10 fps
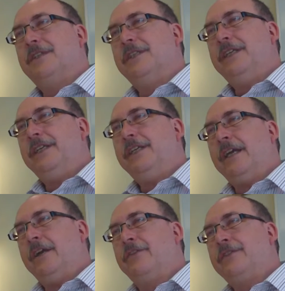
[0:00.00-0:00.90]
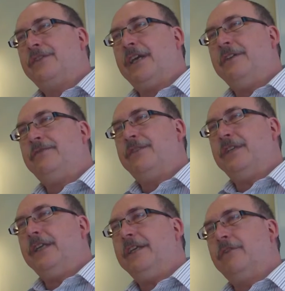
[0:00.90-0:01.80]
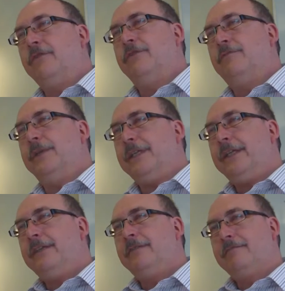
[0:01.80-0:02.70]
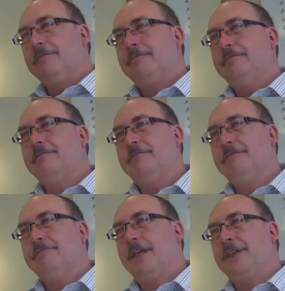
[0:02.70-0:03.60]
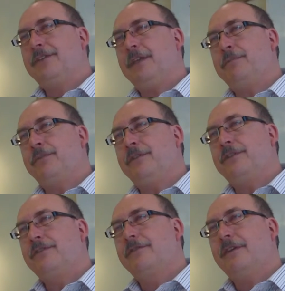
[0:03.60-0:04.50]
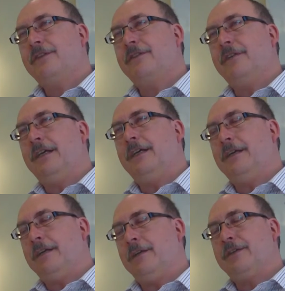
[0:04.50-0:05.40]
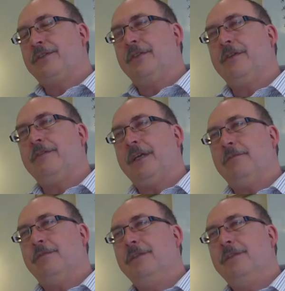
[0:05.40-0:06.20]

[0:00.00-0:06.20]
The health and safety could have been a separate scenario.